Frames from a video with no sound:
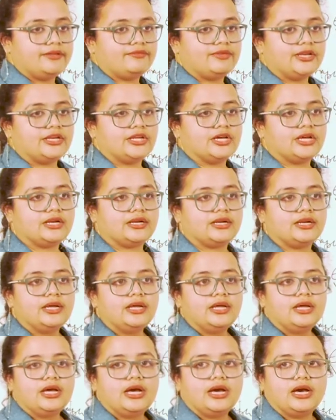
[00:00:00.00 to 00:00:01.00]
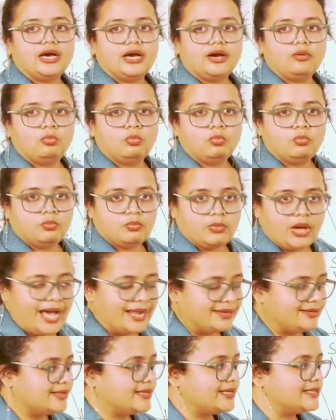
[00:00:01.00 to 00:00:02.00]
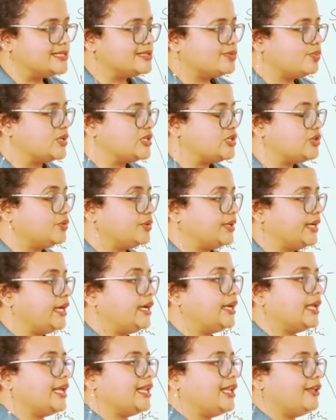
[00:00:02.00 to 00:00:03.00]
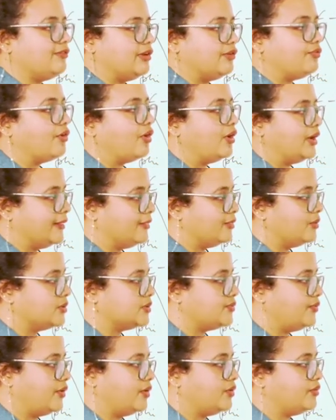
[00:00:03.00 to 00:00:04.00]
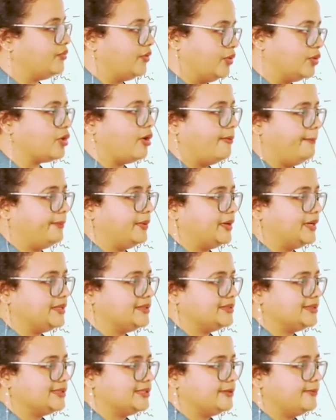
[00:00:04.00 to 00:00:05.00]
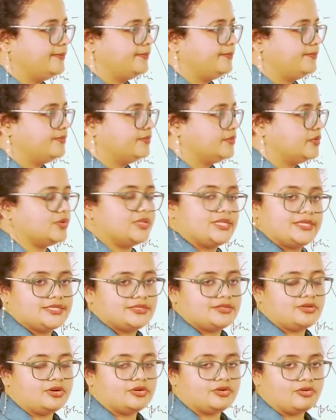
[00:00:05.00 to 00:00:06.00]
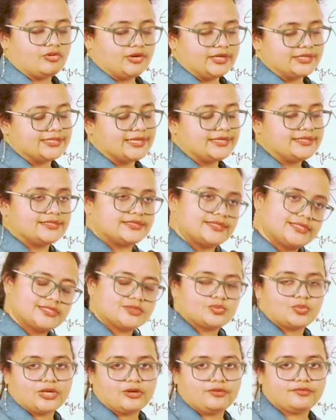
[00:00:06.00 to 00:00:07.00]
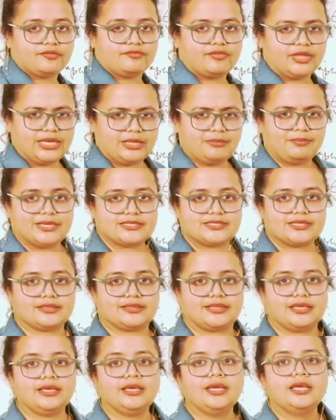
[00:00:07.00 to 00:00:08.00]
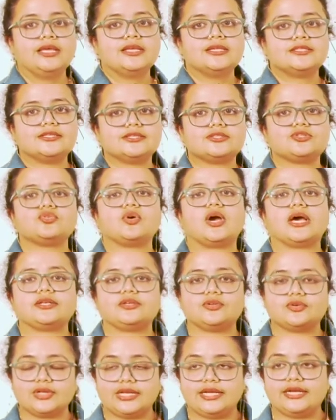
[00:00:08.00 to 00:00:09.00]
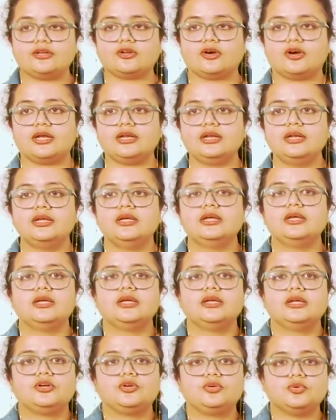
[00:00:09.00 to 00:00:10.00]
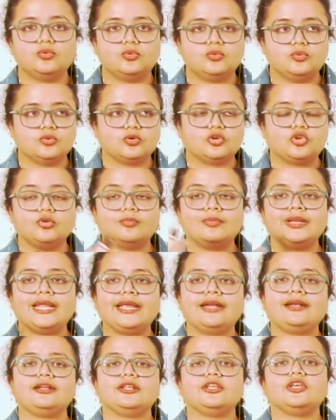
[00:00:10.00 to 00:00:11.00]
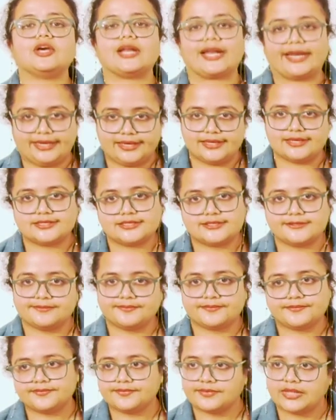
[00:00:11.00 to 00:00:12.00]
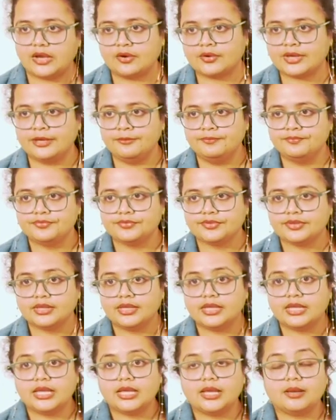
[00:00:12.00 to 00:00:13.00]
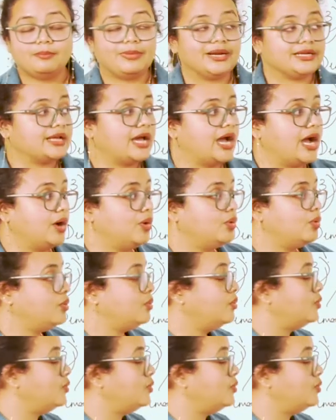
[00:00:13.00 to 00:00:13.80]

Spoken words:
Even your articles which you read daily will fall in those four components. So this is not rocket science. This is one of the very basic thing, just to articulate or to accumulate your ideas. Okay? But how